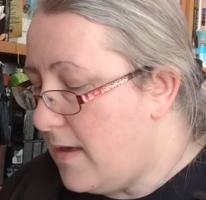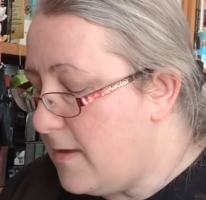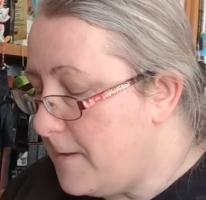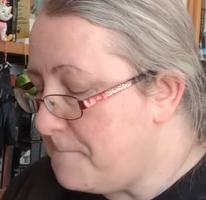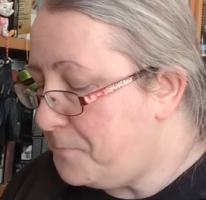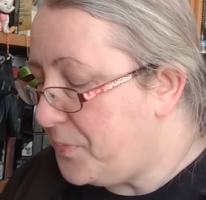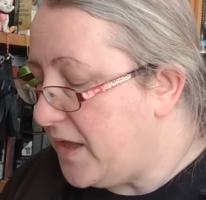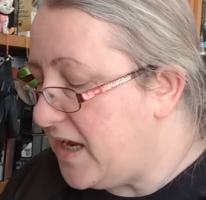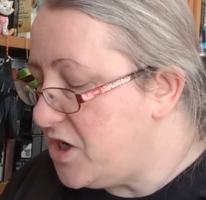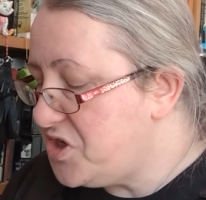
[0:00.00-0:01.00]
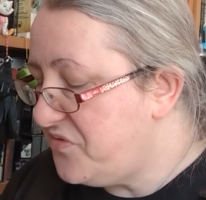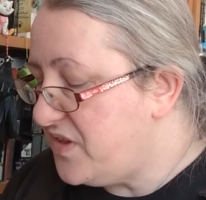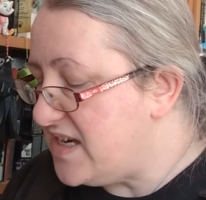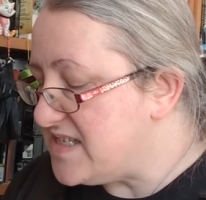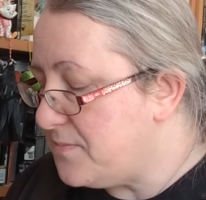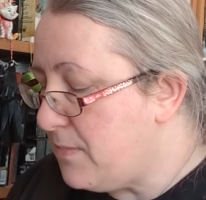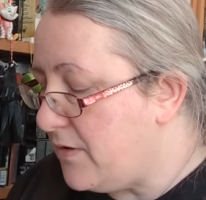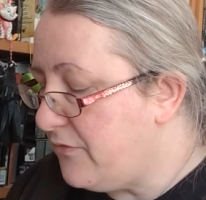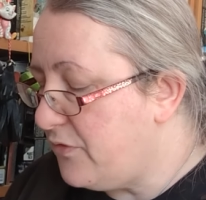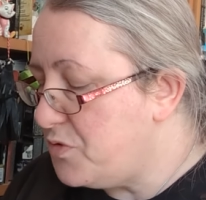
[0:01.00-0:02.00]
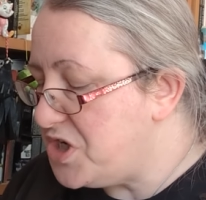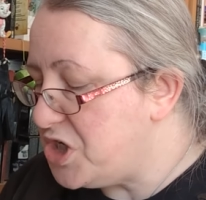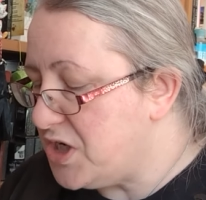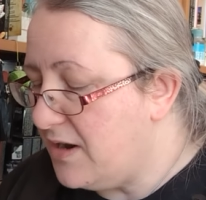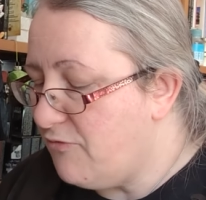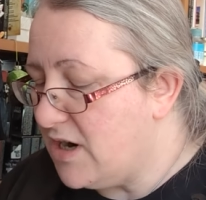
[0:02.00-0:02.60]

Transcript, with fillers: Um, each of these Mount Fuji shaped